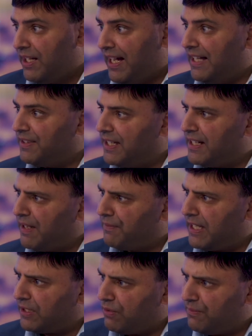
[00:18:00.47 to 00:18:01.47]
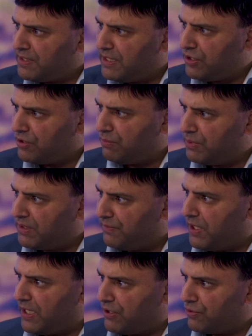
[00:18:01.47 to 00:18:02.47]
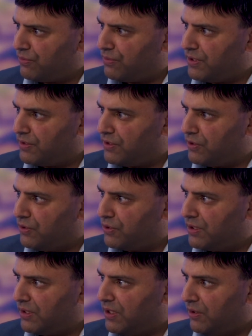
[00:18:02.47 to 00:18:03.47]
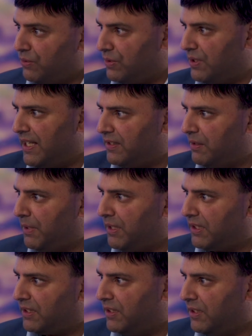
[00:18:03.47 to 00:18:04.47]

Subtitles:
and then having that conversation with the financial institution who's the money,